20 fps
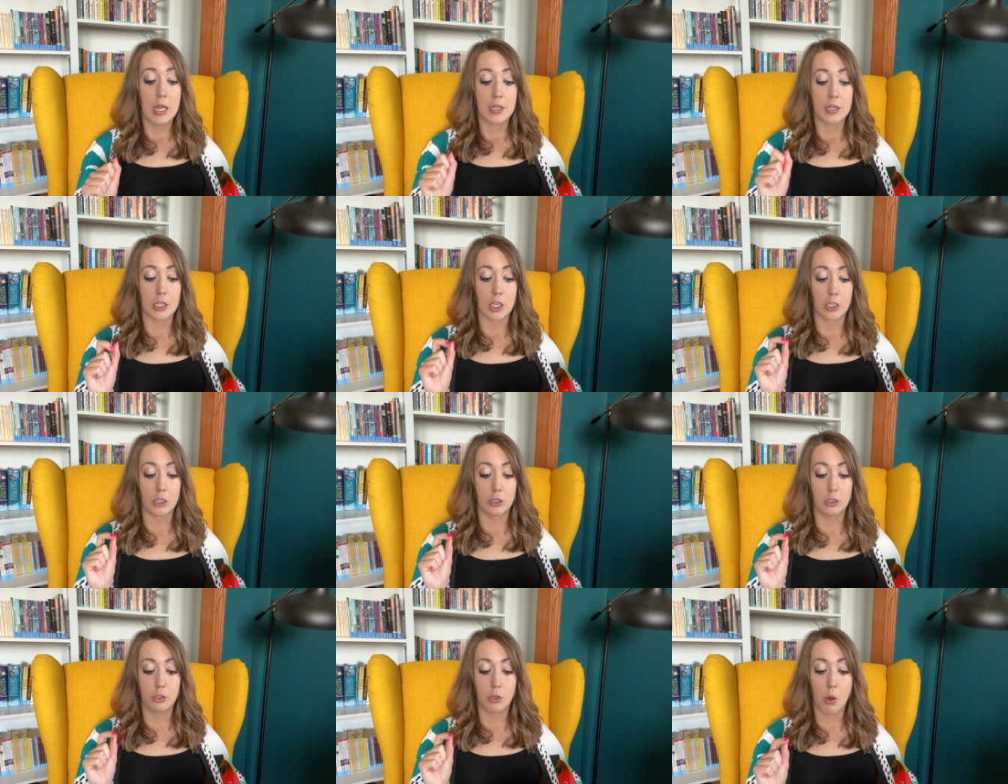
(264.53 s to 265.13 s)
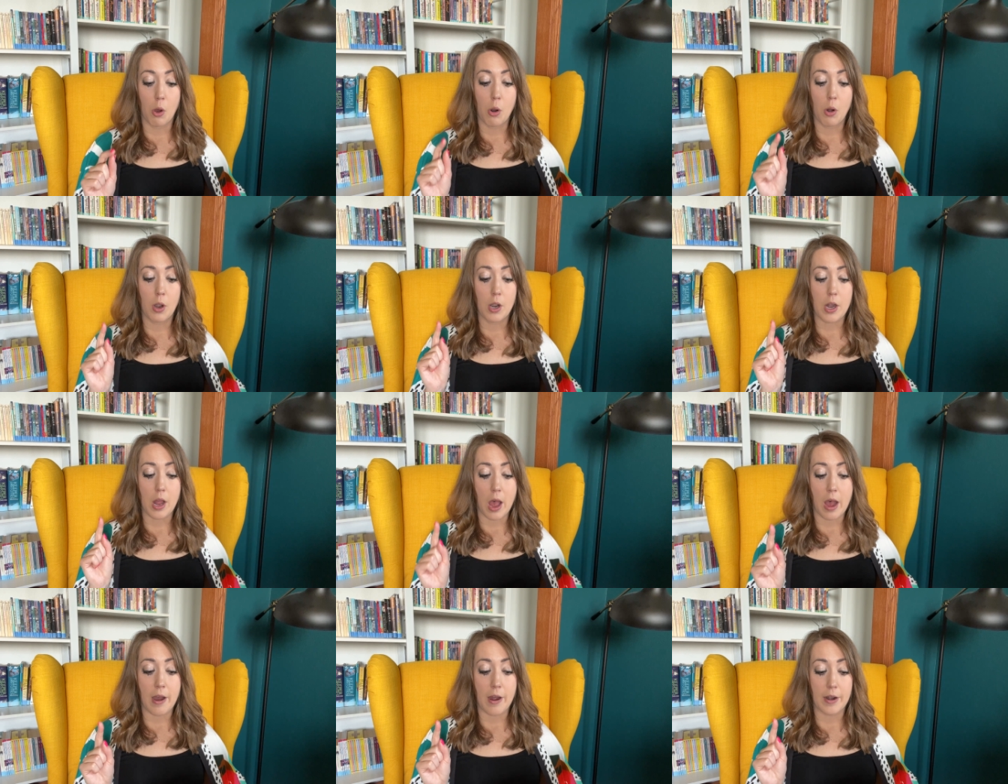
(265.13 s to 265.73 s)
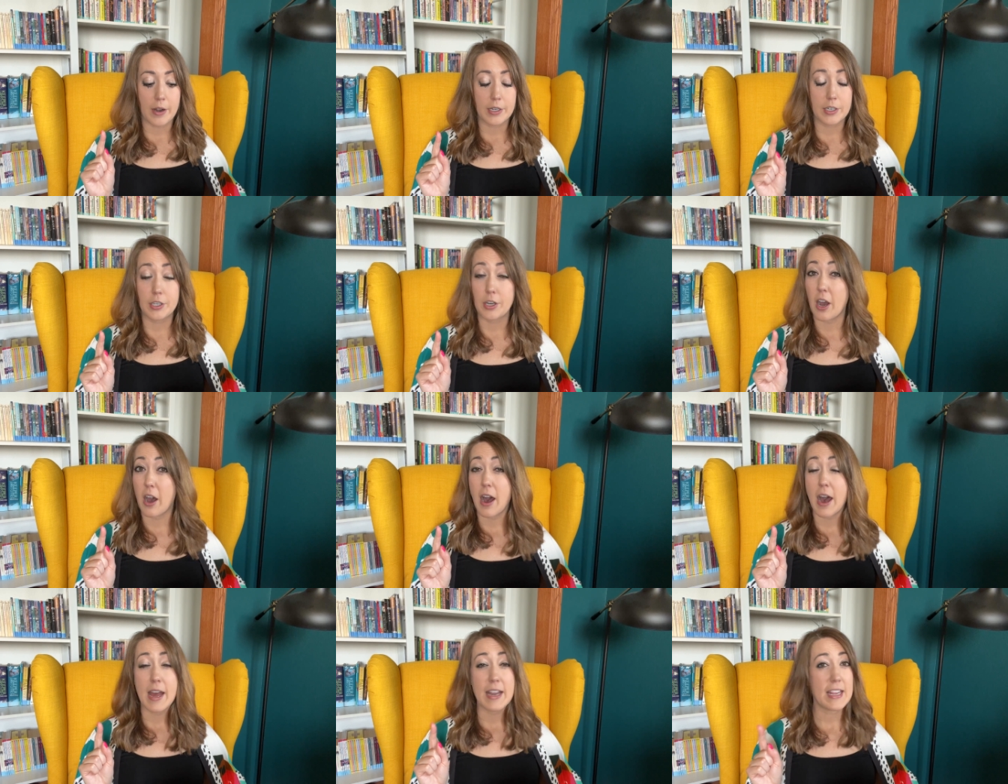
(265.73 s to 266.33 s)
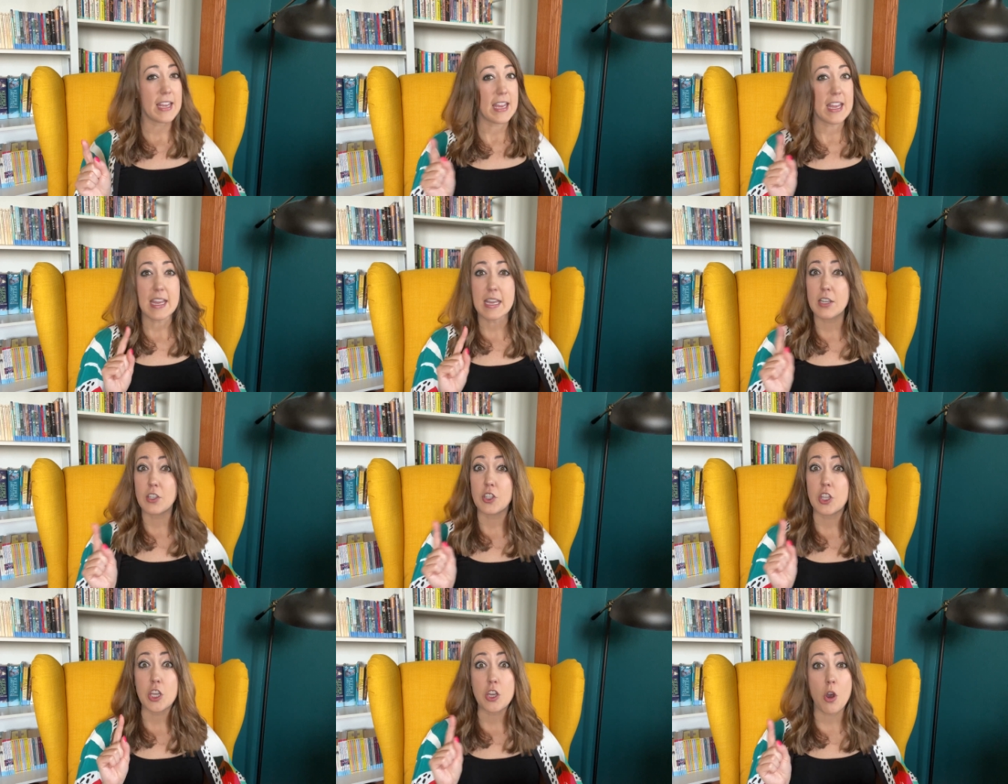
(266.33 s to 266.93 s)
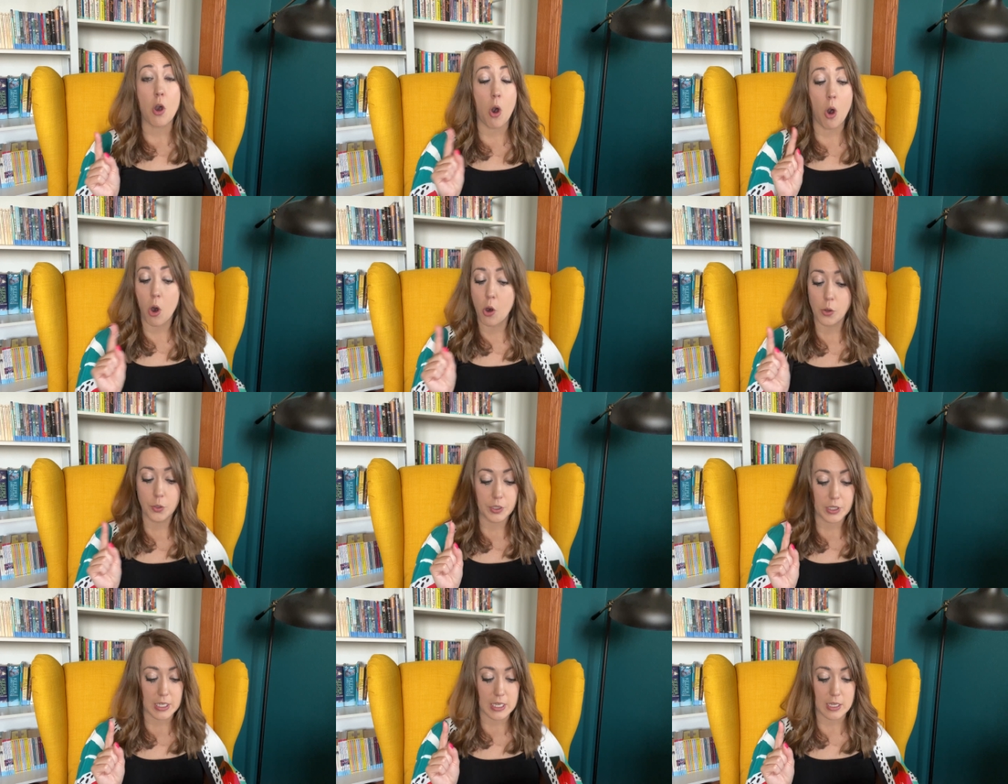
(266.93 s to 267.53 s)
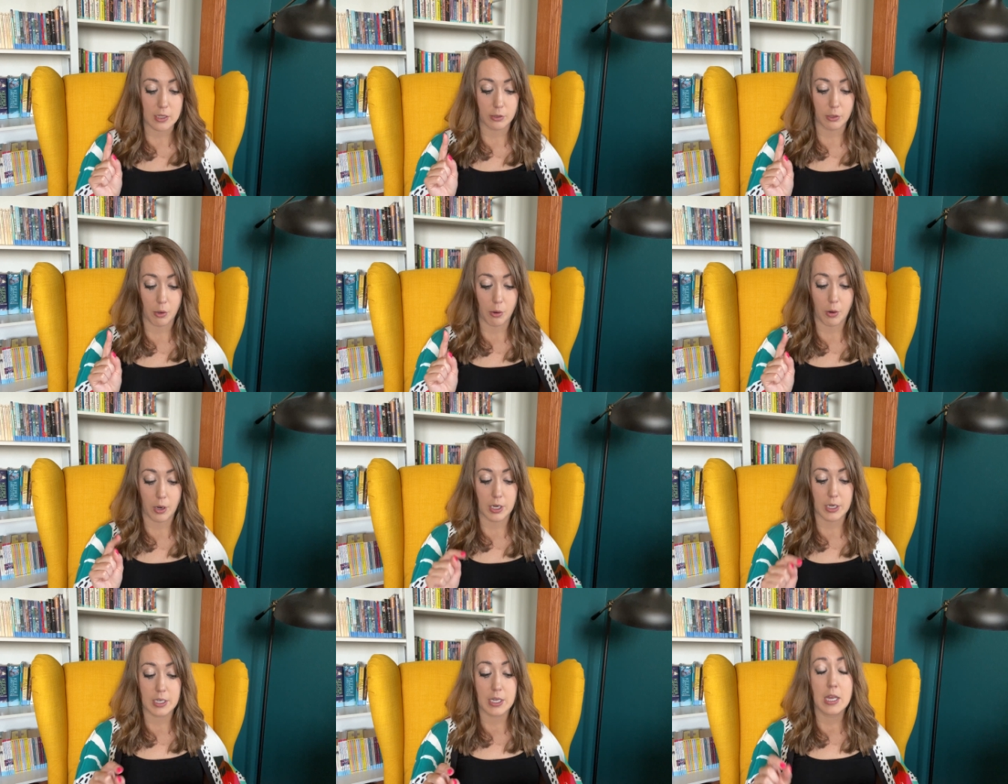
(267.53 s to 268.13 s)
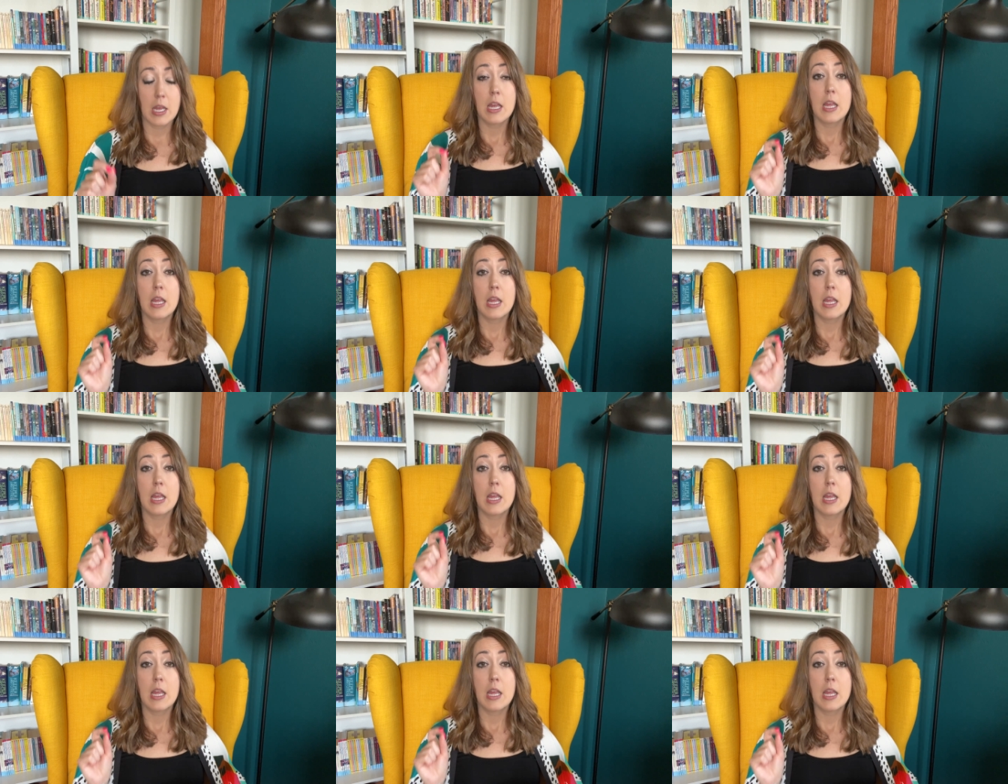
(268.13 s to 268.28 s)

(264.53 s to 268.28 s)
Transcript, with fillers: the Lord our God, he is the only Lord.